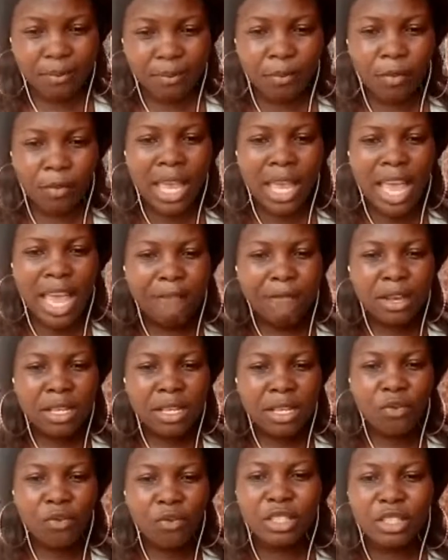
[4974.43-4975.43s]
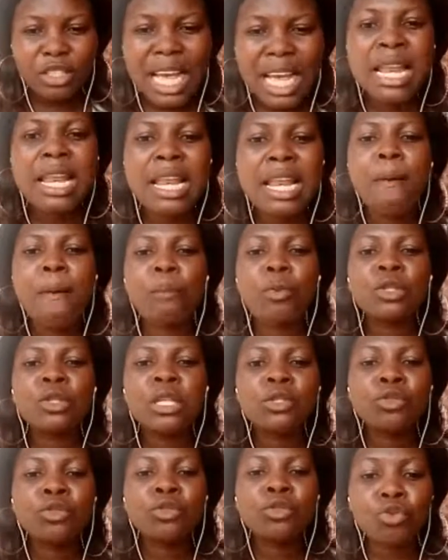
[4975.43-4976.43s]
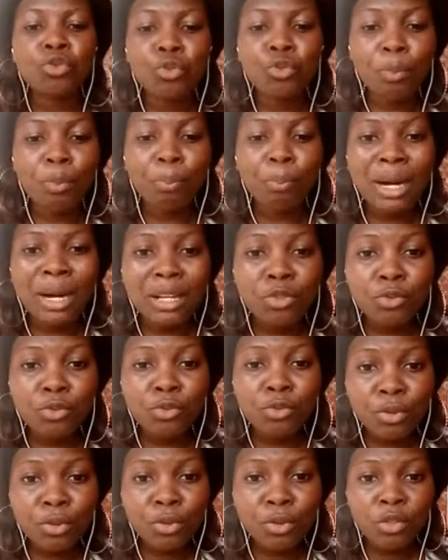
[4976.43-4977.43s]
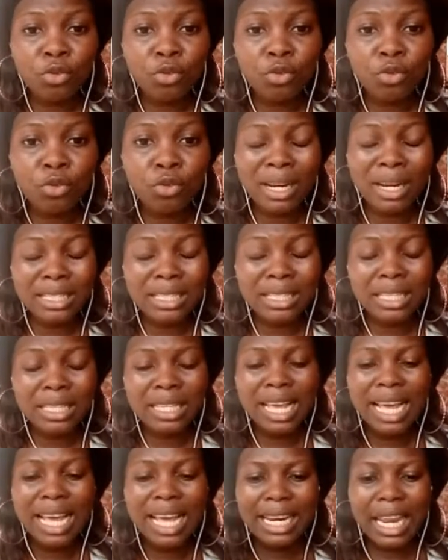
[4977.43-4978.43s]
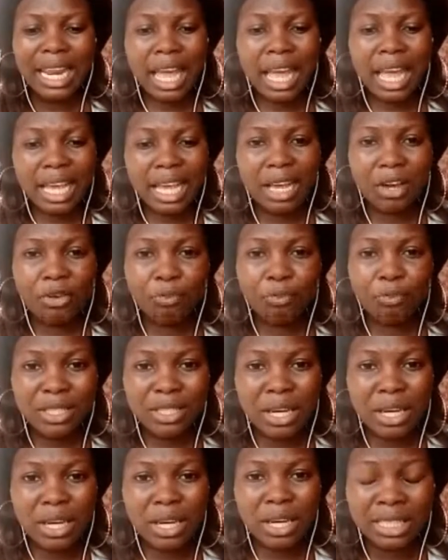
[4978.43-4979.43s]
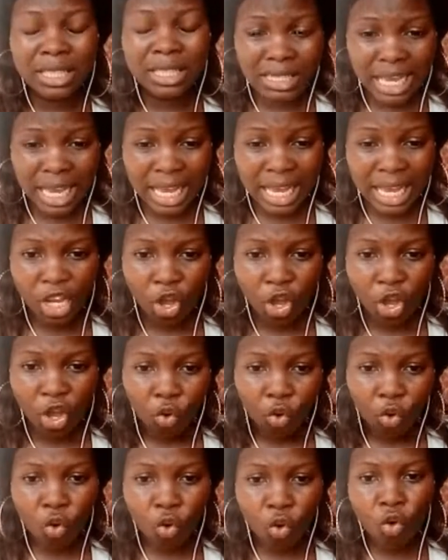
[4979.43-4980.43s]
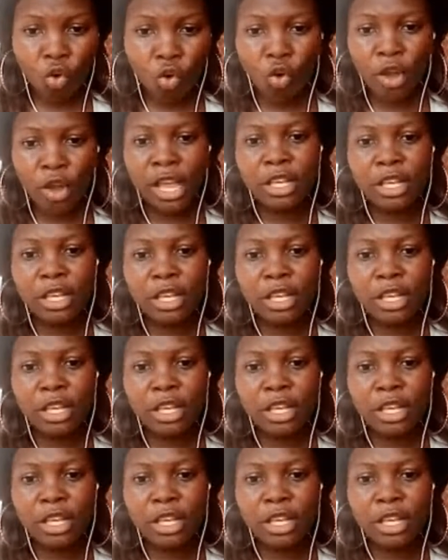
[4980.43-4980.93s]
Everything we've said, put it into practice. Like Peter Oni said, Google is your